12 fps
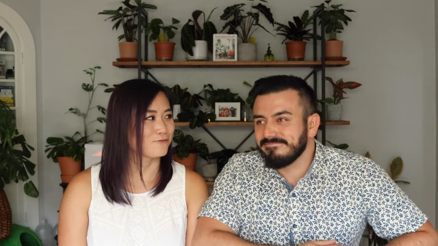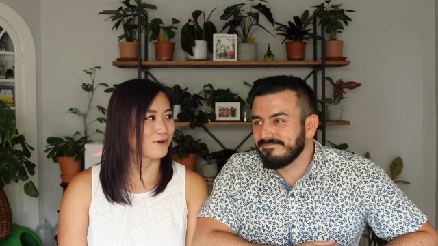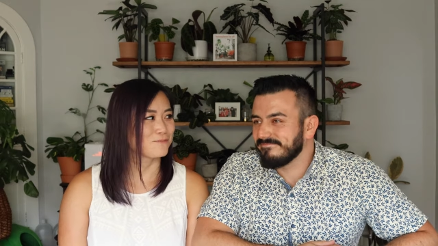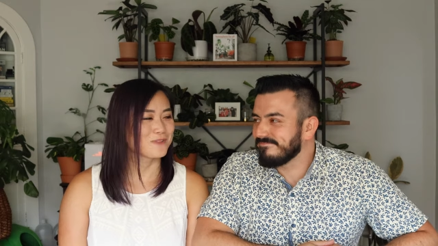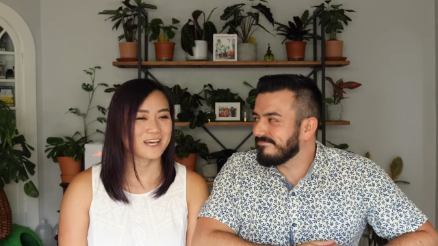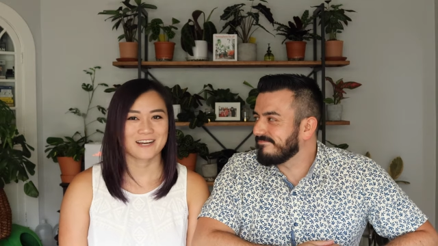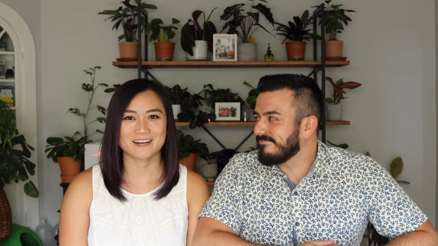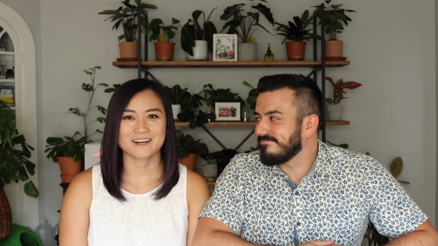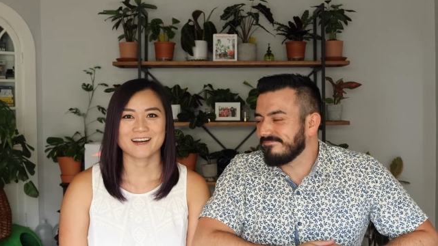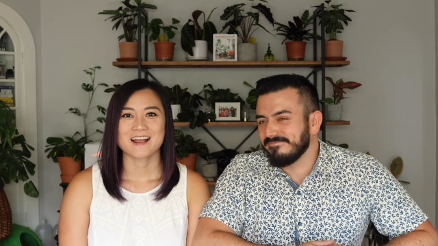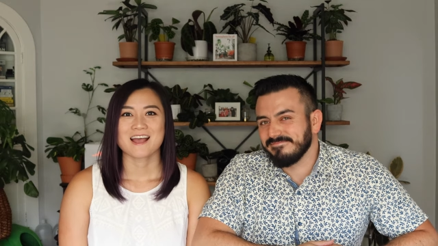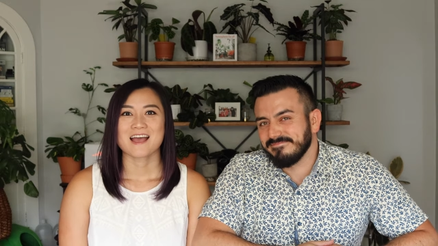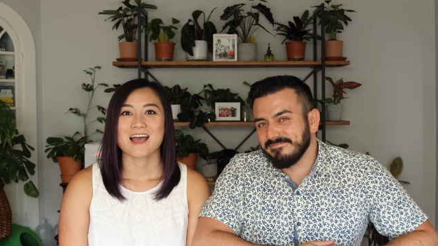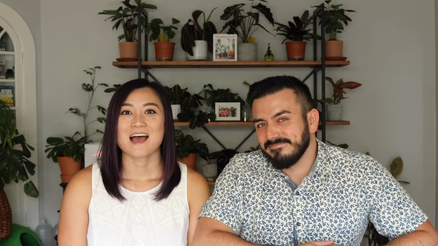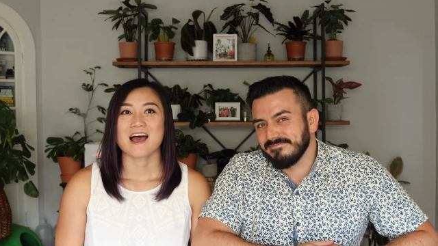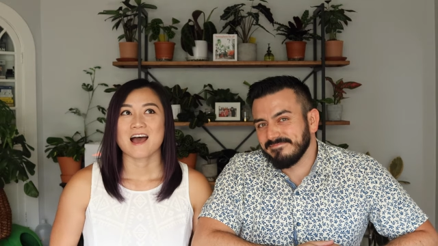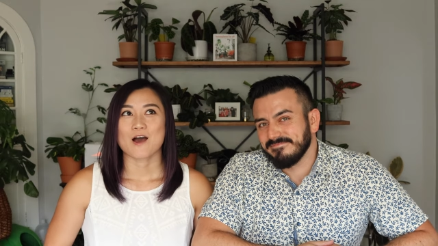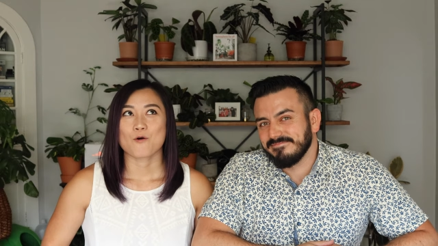Speaker 1: from there,
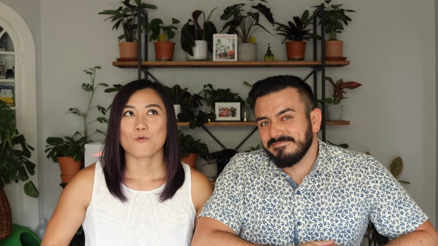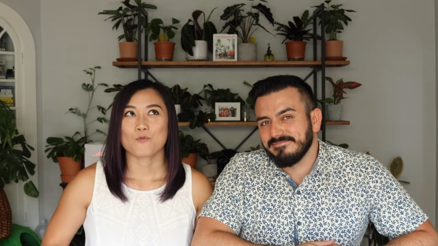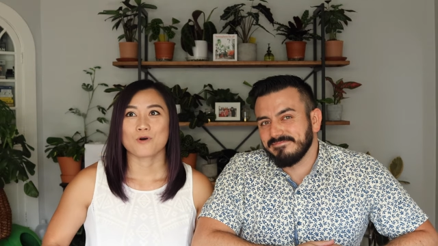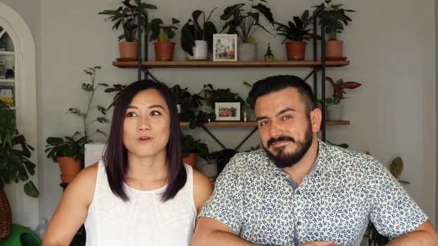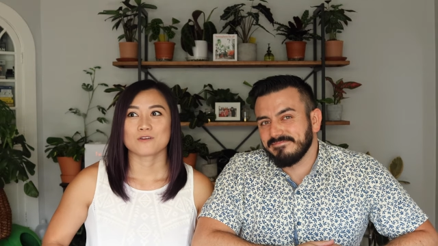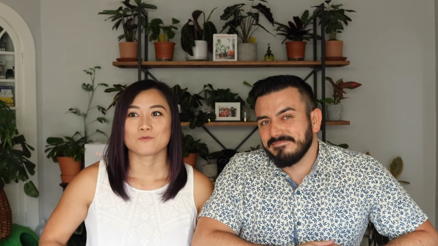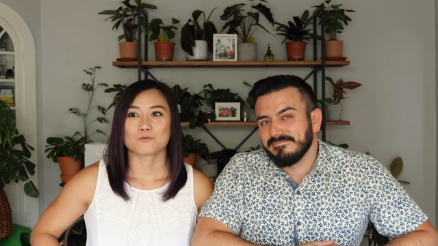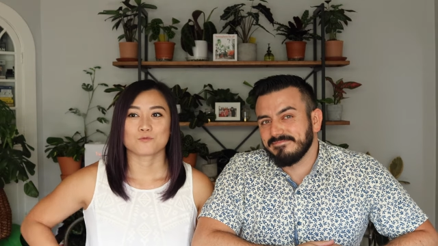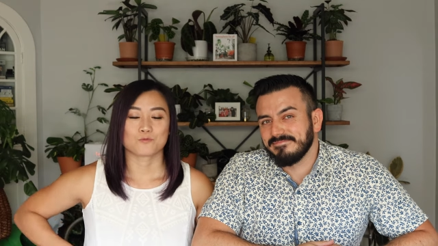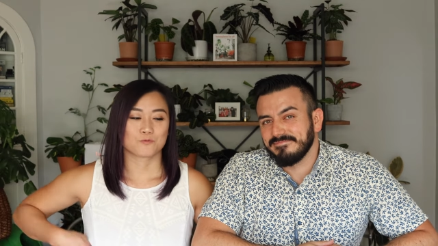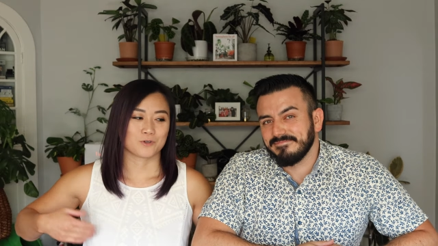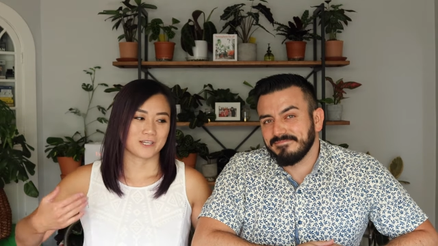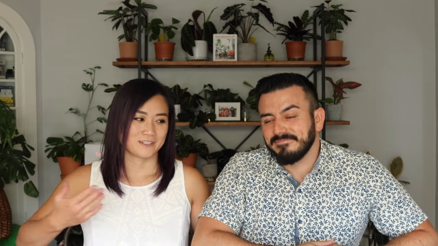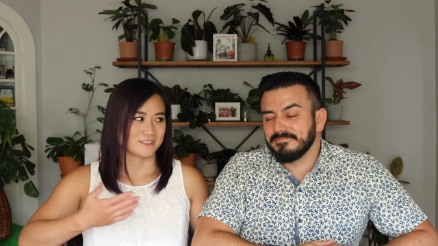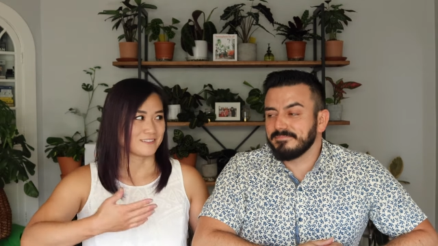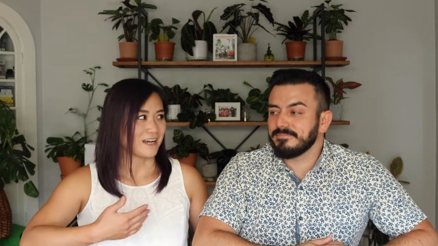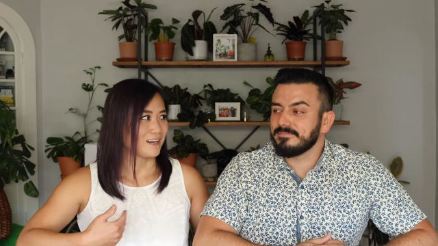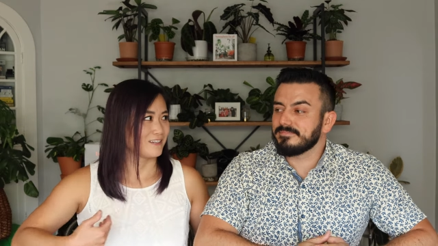what we
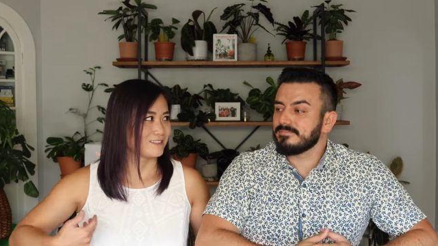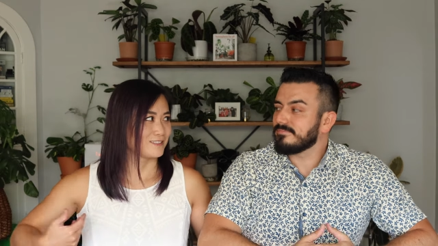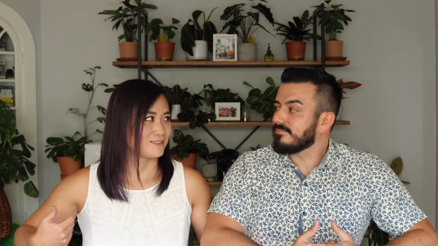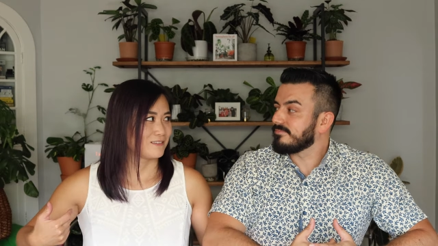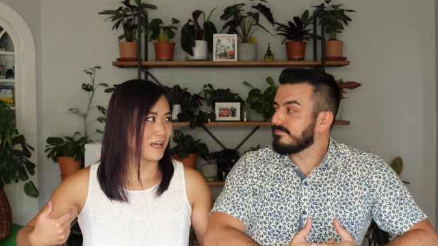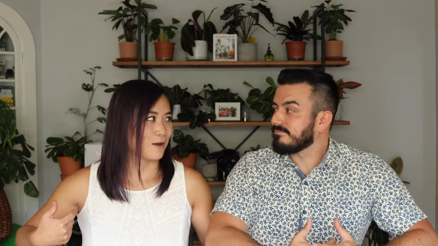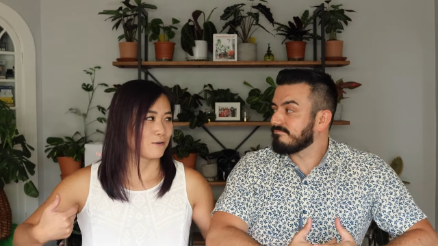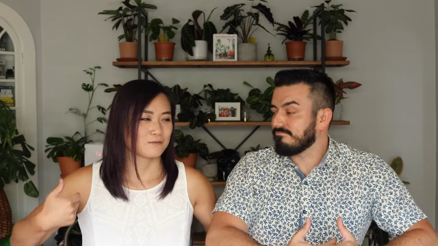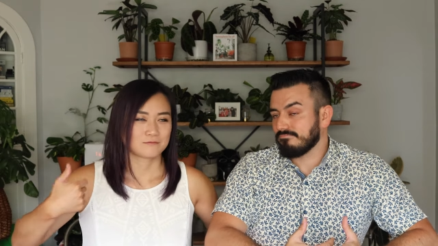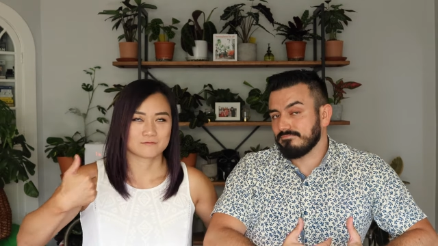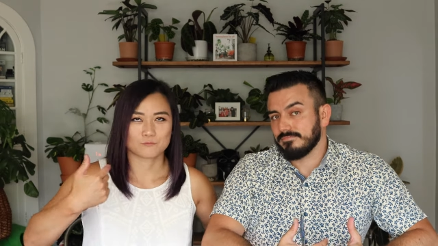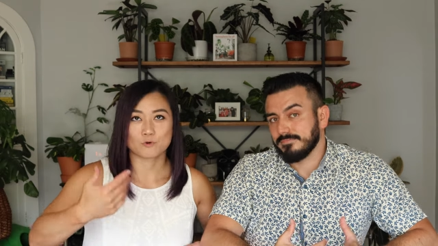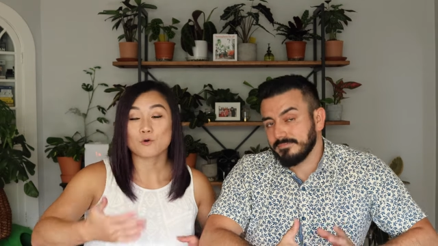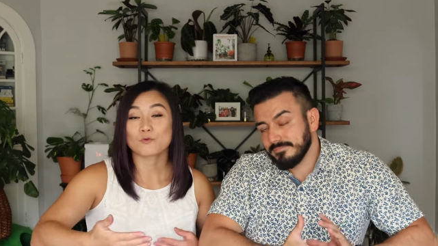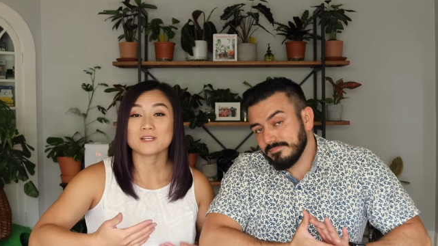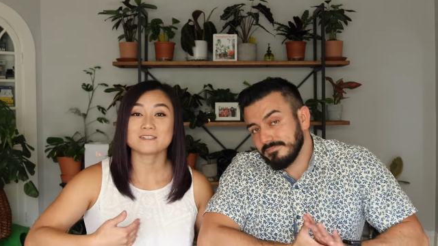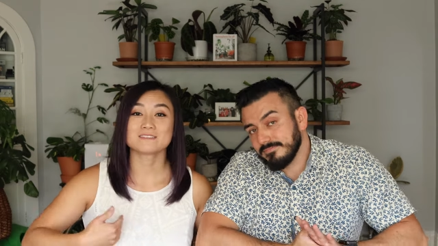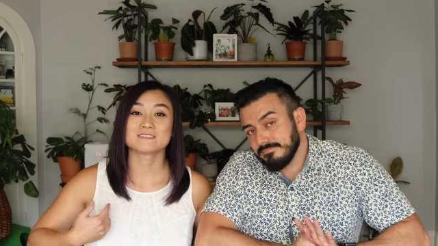decided that what
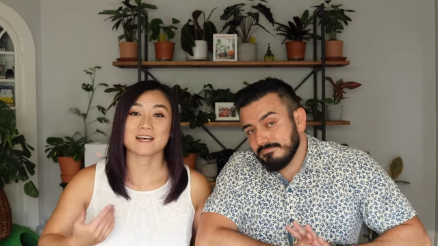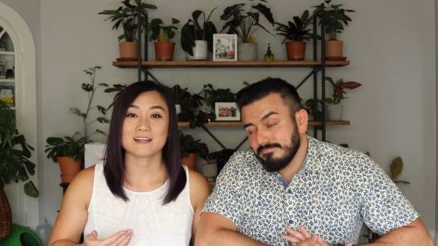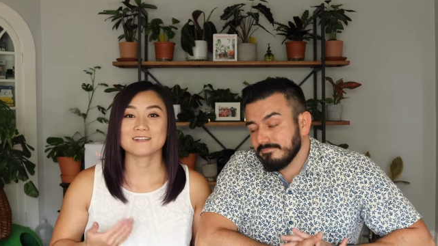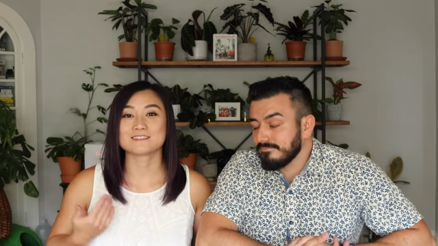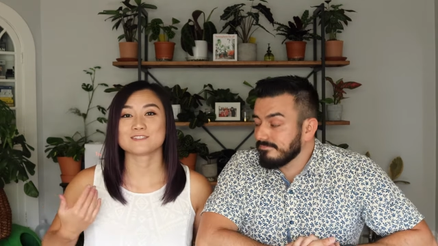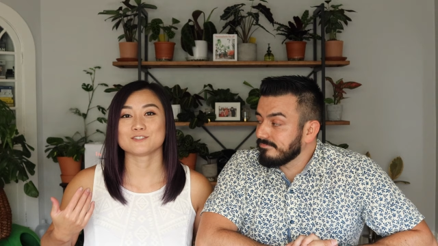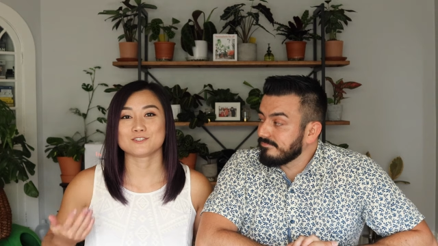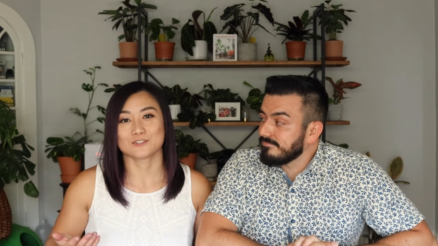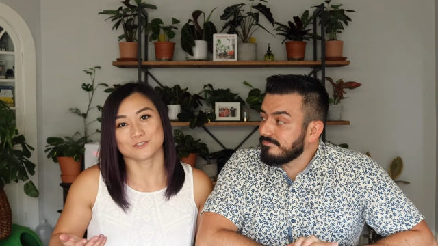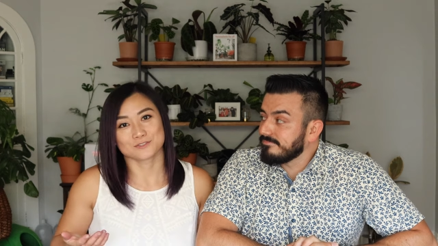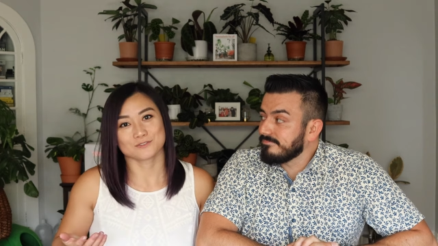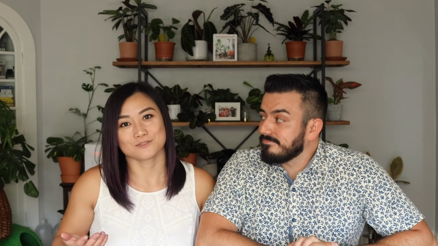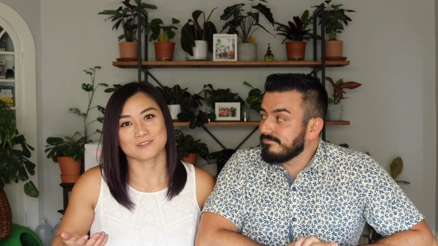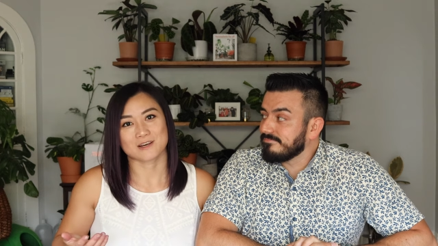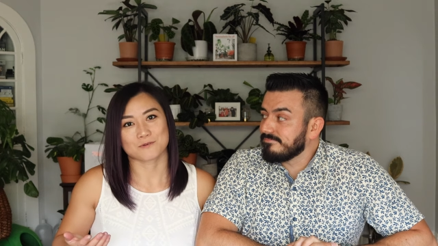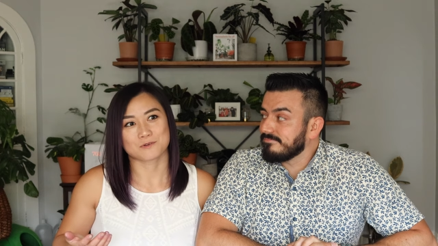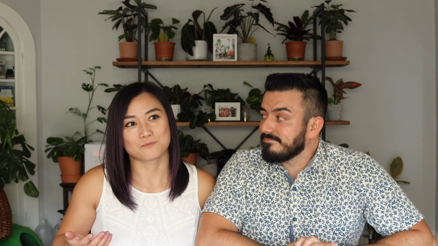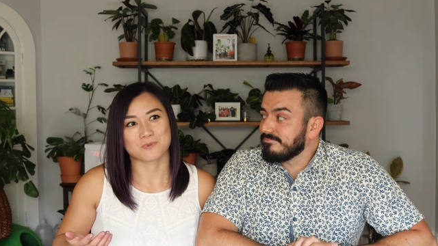we decided to do
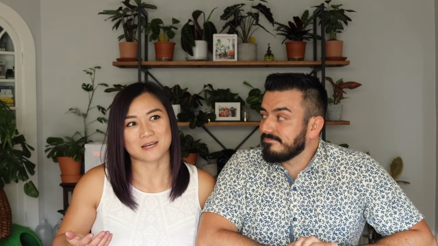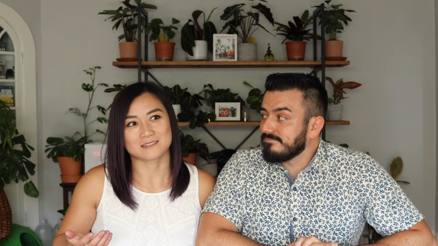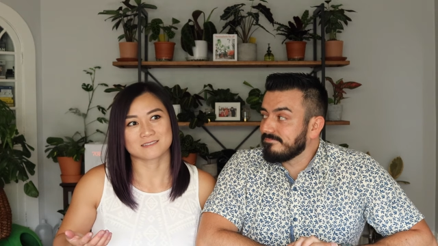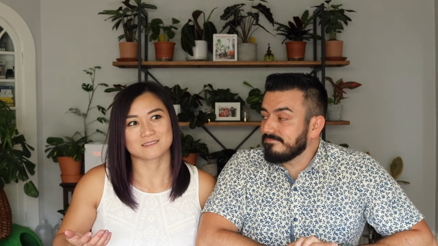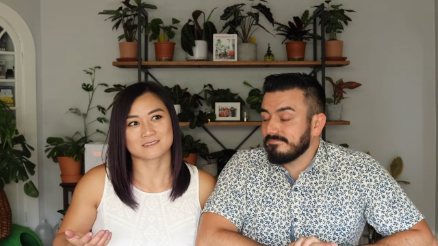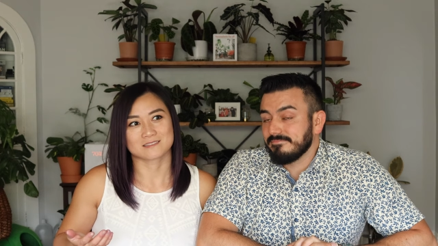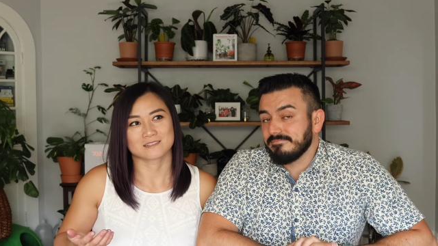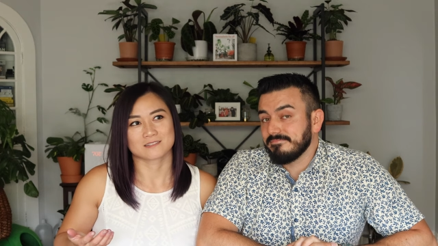that would best